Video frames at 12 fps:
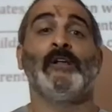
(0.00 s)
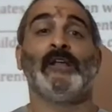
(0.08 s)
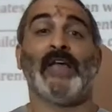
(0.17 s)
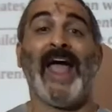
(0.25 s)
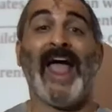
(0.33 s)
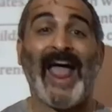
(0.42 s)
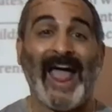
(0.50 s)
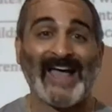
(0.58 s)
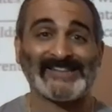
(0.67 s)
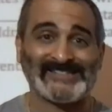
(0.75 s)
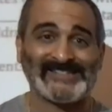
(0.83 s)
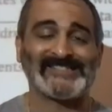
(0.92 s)
It
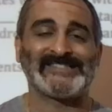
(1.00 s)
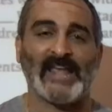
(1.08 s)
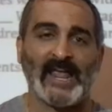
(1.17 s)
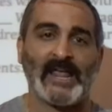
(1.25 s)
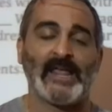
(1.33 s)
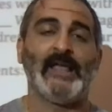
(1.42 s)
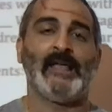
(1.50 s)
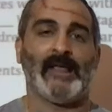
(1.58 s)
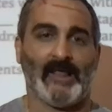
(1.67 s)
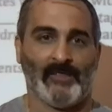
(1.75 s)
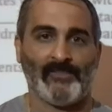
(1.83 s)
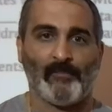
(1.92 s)
has to say
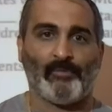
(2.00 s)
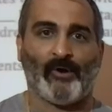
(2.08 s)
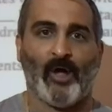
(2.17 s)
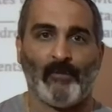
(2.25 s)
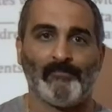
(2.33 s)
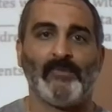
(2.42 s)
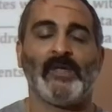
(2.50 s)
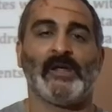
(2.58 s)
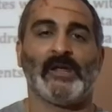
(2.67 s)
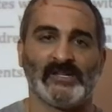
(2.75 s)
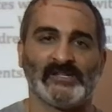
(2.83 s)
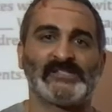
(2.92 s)
in the problem,
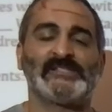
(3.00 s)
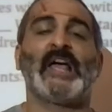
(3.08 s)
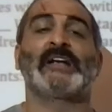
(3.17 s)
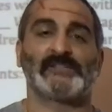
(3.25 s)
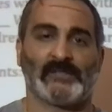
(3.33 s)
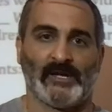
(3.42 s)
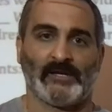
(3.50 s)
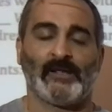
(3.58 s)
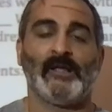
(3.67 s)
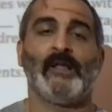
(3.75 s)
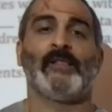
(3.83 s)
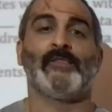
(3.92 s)
it is sex-linked.
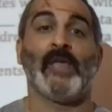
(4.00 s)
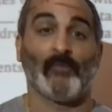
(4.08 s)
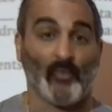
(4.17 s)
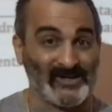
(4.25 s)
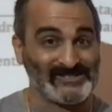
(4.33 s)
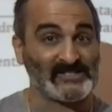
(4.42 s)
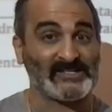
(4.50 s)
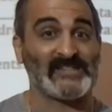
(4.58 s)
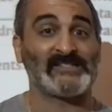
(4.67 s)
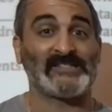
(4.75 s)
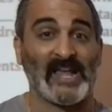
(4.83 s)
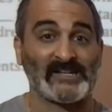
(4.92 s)
And once it
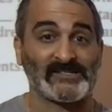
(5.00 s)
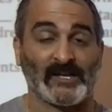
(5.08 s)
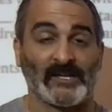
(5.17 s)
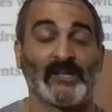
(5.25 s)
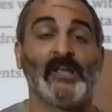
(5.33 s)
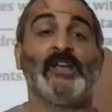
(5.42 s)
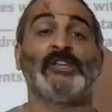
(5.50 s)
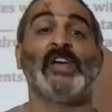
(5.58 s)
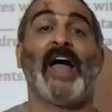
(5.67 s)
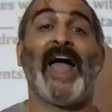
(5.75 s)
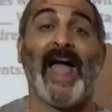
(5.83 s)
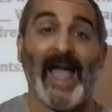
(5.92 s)
says sex-linked, you
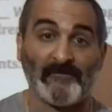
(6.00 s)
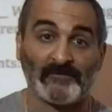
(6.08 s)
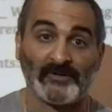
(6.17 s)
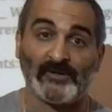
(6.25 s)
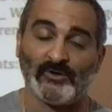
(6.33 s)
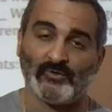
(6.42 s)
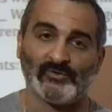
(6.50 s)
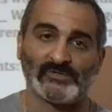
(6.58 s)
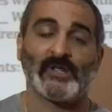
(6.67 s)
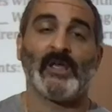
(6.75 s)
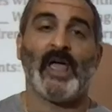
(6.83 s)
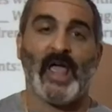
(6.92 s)
have to use
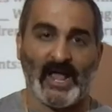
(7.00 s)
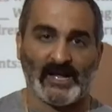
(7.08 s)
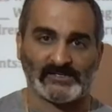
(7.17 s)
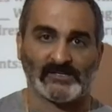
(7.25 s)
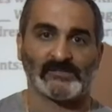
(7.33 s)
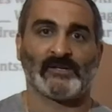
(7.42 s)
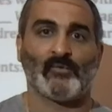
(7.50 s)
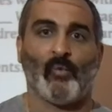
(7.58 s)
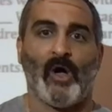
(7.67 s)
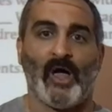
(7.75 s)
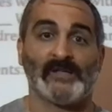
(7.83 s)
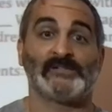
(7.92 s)
X's and
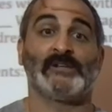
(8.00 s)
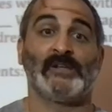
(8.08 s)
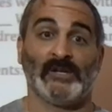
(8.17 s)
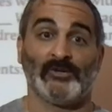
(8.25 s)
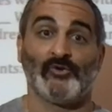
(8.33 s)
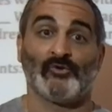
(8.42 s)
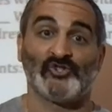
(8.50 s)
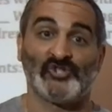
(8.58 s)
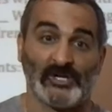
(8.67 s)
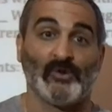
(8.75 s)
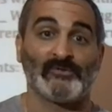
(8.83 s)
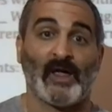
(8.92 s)
Y's in your
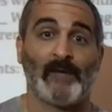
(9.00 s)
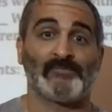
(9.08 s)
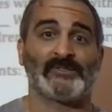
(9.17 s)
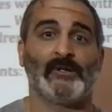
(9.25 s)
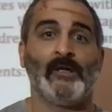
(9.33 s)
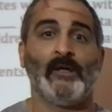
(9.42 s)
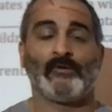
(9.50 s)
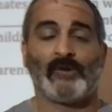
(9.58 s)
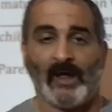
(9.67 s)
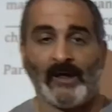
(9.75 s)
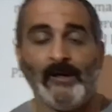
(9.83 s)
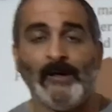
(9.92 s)
genotypes.
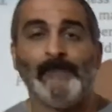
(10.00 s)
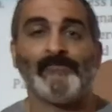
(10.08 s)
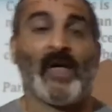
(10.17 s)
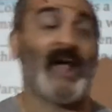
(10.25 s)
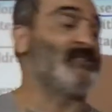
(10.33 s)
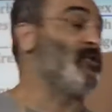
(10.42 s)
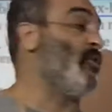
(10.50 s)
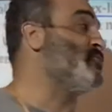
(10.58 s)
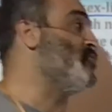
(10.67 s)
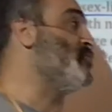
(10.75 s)
Okay, I told you